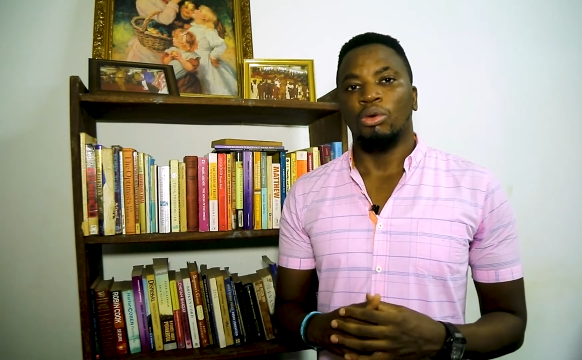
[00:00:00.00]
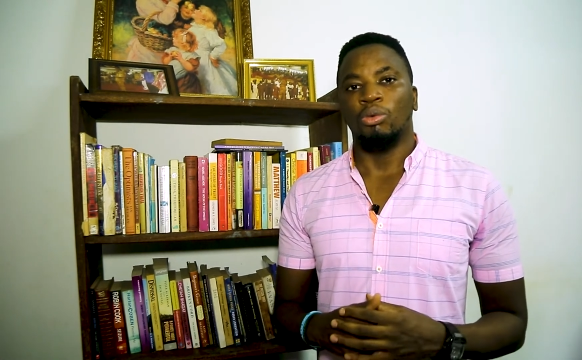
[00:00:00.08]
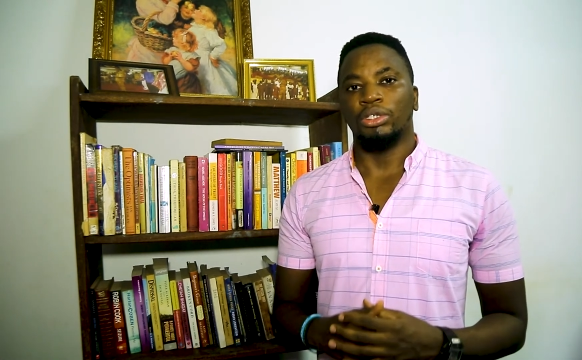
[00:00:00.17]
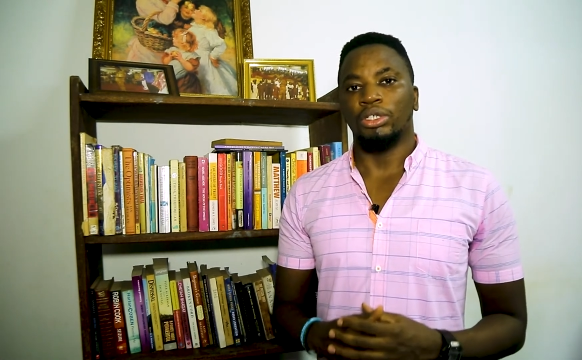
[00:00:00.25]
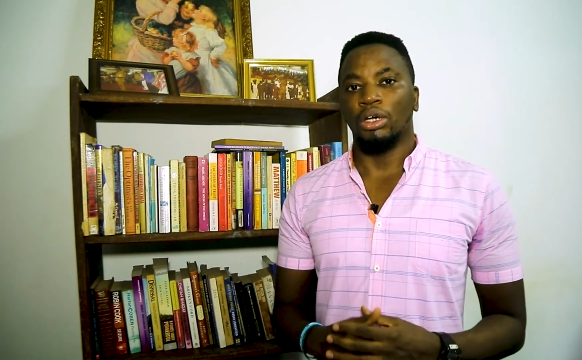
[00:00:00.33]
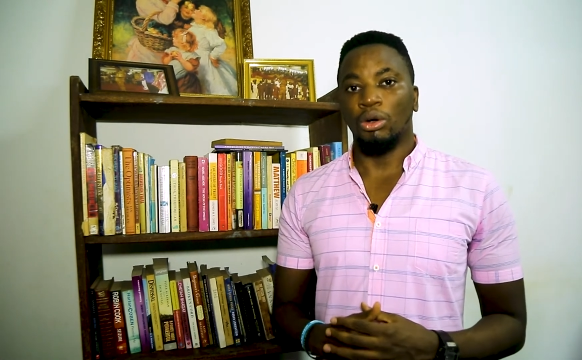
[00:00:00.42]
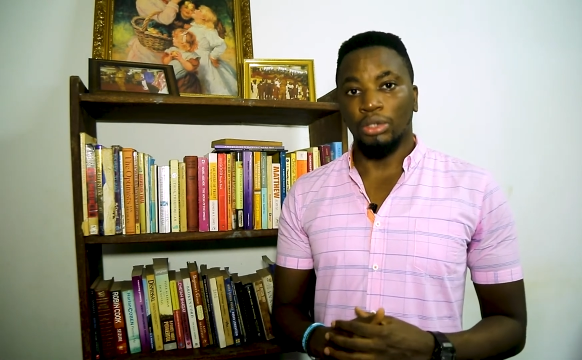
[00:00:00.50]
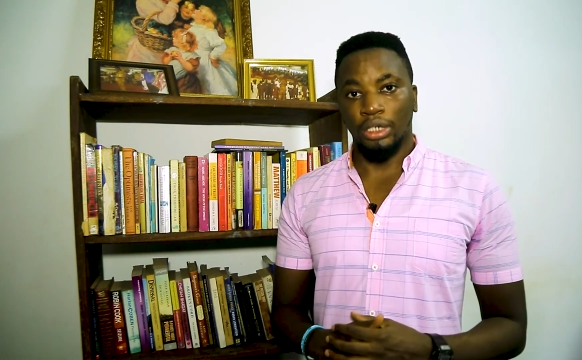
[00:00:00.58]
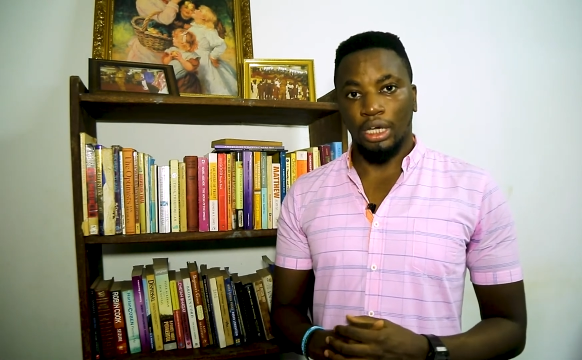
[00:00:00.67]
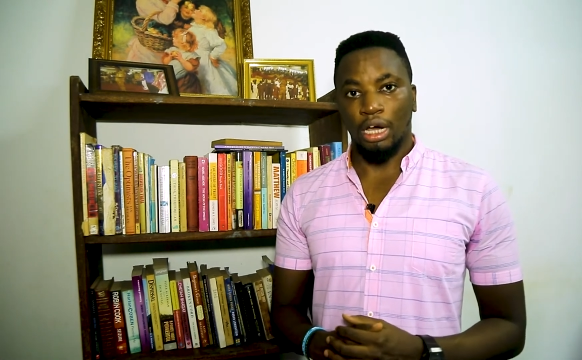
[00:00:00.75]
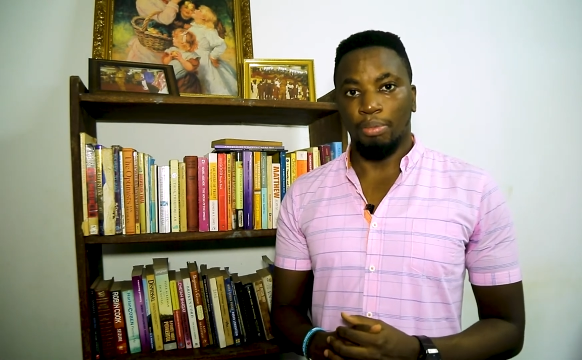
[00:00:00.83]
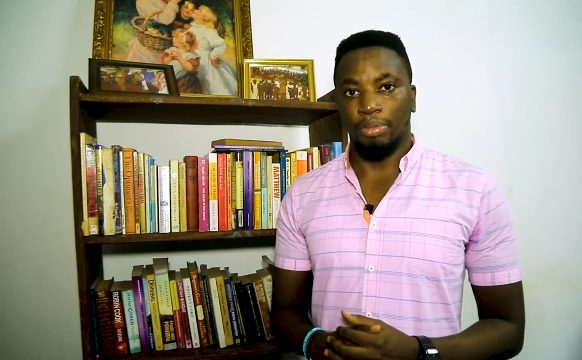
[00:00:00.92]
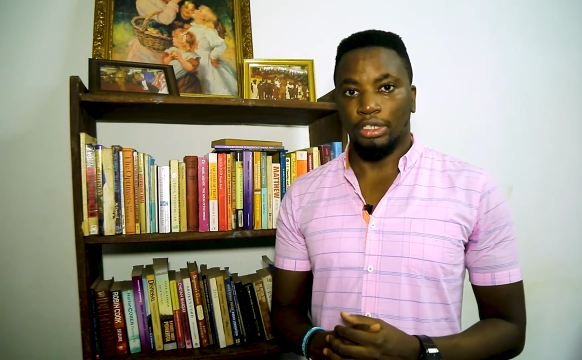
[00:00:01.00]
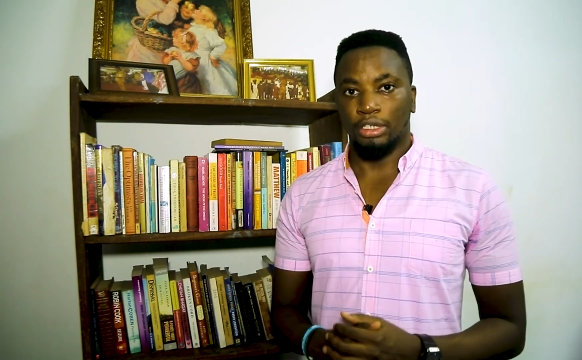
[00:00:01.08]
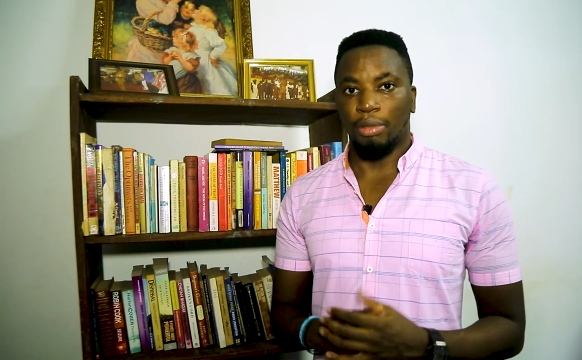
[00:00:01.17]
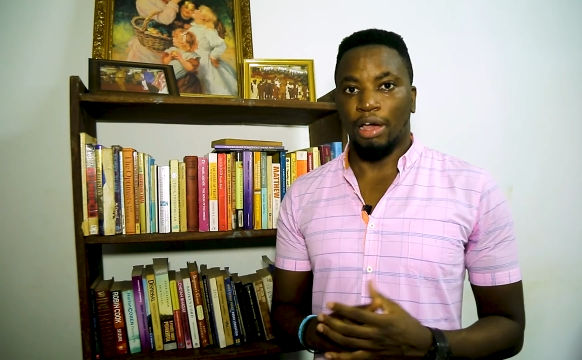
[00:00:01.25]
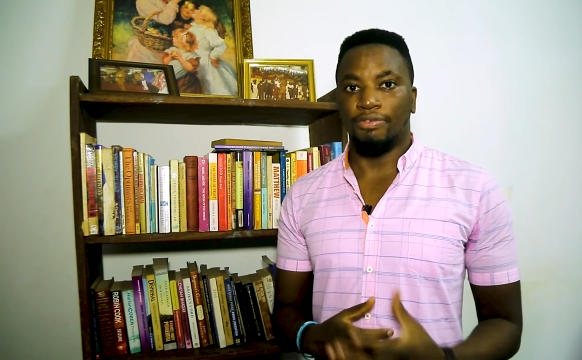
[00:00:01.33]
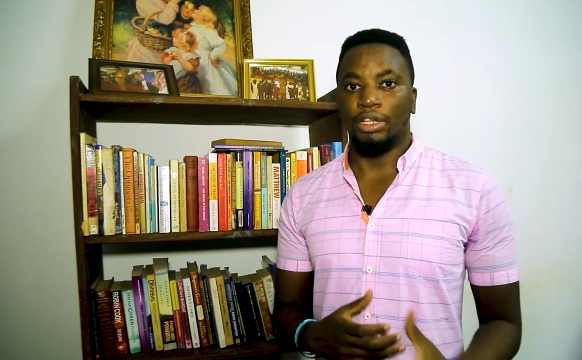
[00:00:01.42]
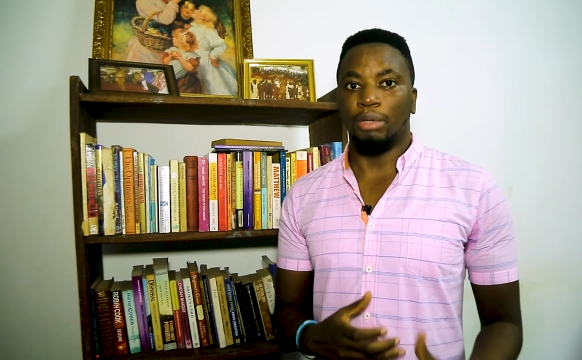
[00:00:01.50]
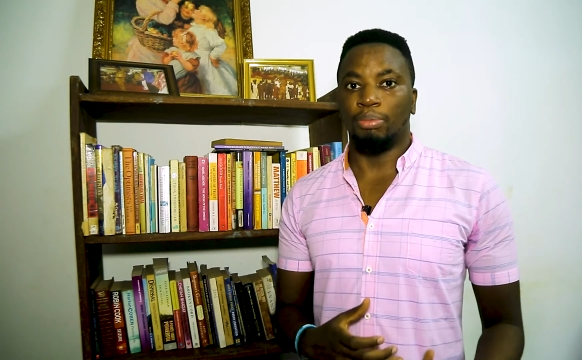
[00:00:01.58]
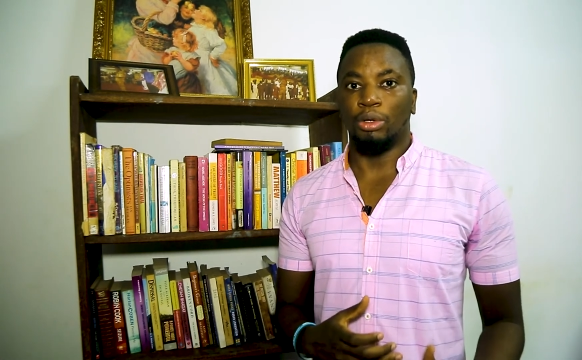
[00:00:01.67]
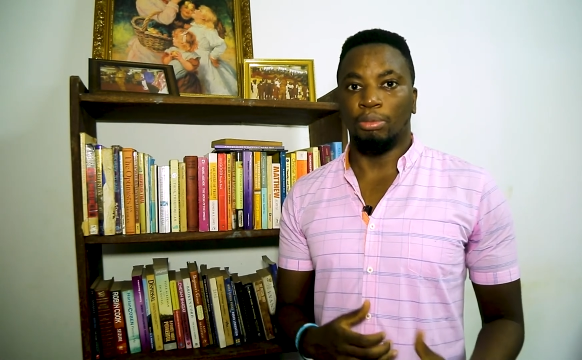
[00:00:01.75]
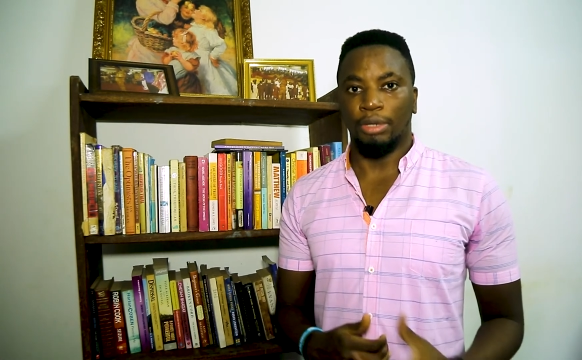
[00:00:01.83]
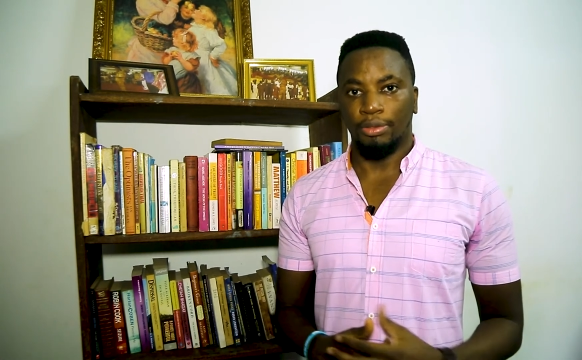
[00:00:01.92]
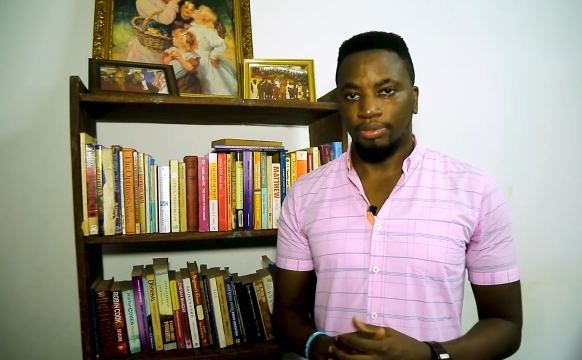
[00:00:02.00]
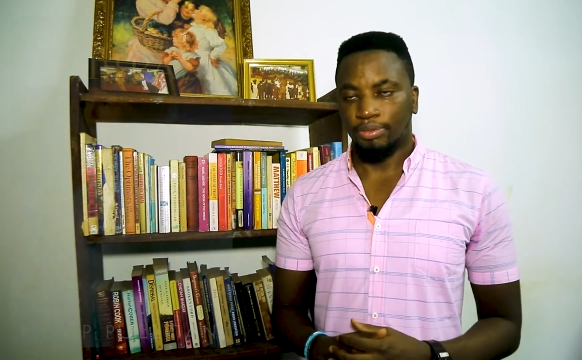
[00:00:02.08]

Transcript: was The Golden Compass by Philip Pullman.